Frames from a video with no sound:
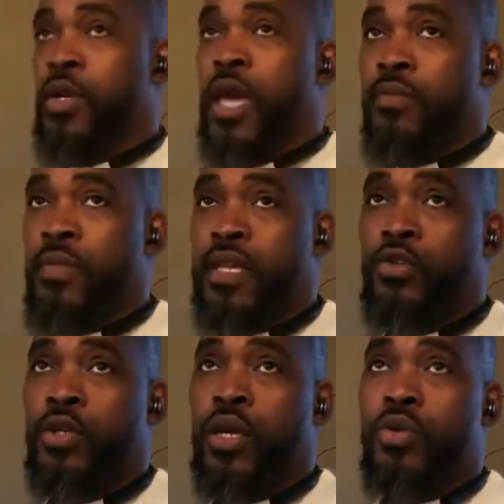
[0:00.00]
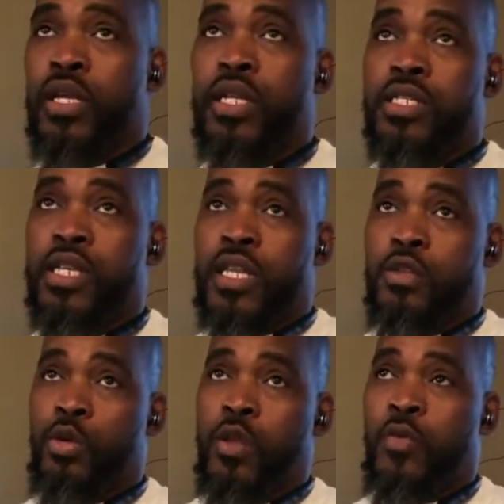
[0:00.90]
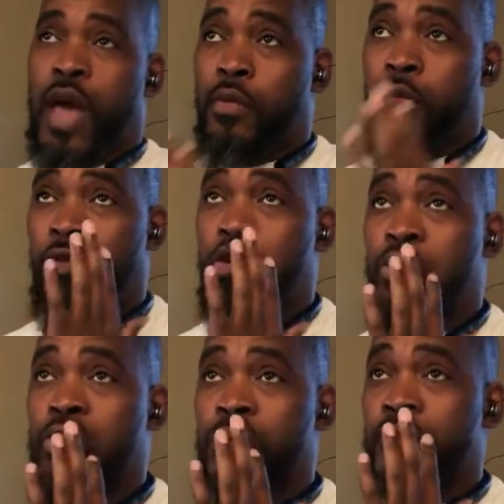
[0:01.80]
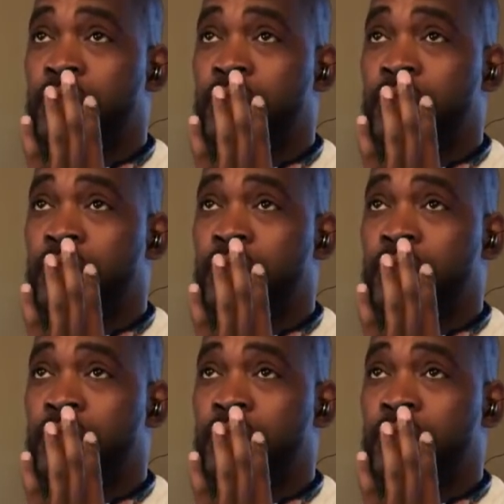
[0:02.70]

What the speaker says: we got to make sure that we're at least getting 3 to 5 referrals